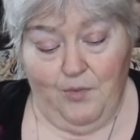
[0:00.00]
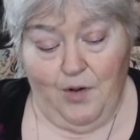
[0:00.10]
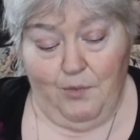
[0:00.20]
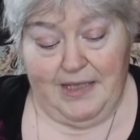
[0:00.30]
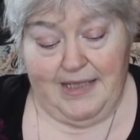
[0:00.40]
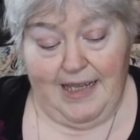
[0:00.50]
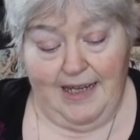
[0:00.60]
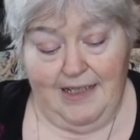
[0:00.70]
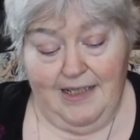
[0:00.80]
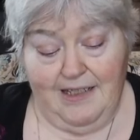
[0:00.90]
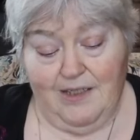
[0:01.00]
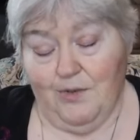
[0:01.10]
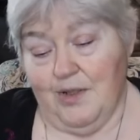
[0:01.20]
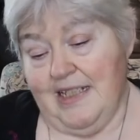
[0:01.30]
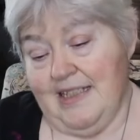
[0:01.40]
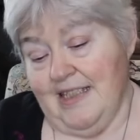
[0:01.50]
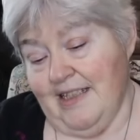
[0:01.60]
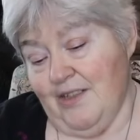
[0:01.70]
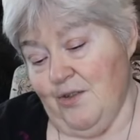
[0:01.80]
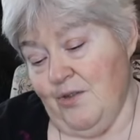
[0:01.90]
Romans 8
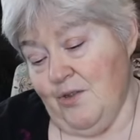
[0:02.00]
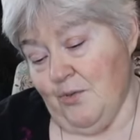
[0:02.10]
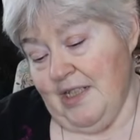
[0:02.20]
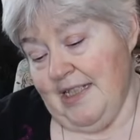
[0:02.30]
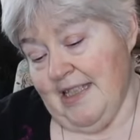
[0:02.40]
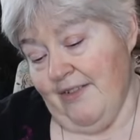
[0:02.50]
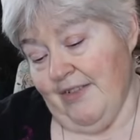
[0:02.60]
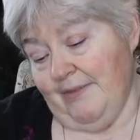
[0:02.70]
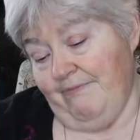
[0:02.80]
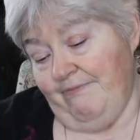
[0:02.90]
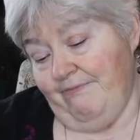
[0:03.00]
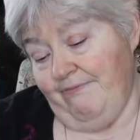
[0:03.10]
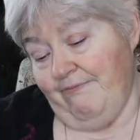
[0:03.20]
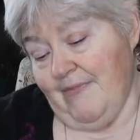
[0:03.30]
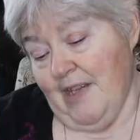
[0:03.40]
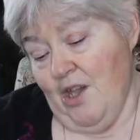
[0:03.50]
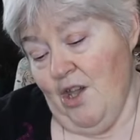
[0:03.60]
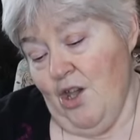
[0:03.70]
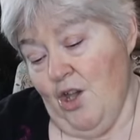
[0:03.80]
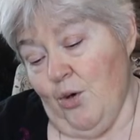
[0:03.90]
26 through 27.
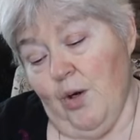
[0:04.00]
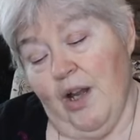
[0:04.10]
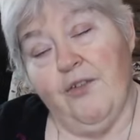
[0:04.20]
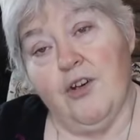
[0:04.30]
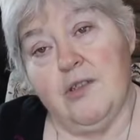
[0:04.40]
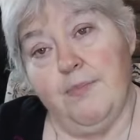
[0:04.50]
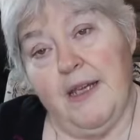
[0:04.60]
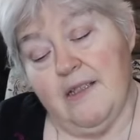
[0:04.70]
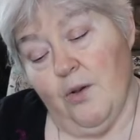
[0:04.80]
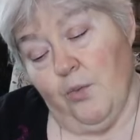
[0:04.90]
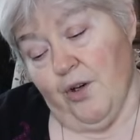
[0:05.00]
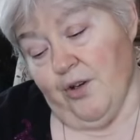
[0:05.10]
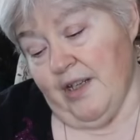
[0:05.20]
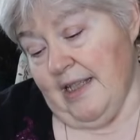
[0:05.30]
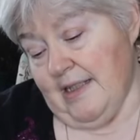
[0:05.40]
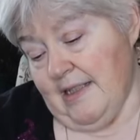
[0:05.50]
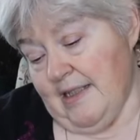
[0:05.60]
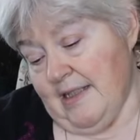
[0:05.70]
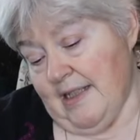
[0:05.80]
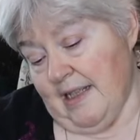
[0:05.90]
Whoever speaks a word against
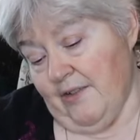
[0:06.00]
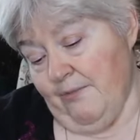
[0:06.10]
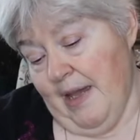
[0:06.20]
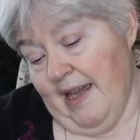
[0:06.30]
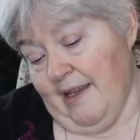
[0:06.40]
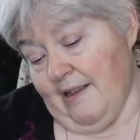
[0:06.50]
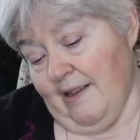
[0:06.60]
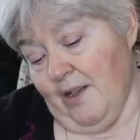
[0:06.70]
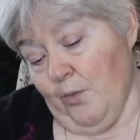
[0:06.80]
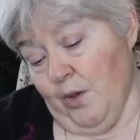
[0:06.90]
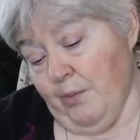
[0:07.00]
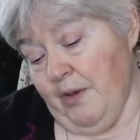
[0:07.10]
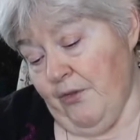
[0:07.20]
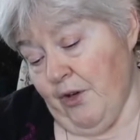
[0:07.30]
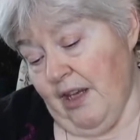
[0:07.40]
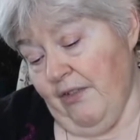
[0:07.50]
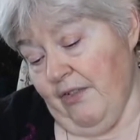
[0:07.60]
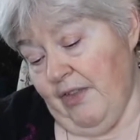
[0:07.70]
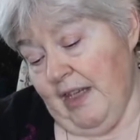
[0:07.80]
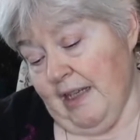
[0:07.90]
the Son of Man, it will be
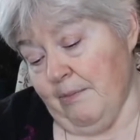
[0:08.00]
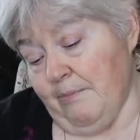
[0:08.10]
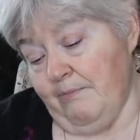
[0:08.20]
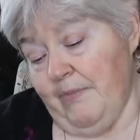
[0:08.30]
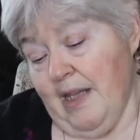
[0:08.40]
forgiven him.